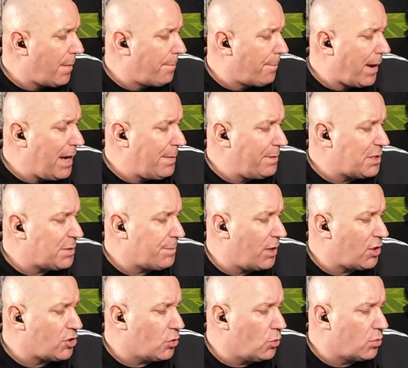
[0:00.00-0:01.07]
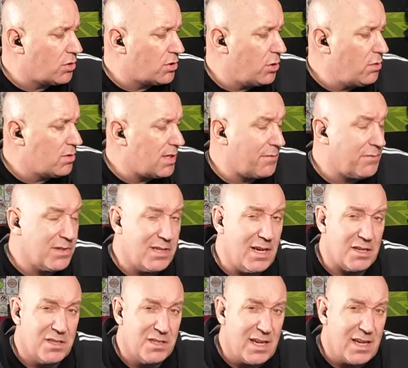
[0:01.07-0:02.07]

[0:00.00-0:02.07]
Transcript: Baby Special 276.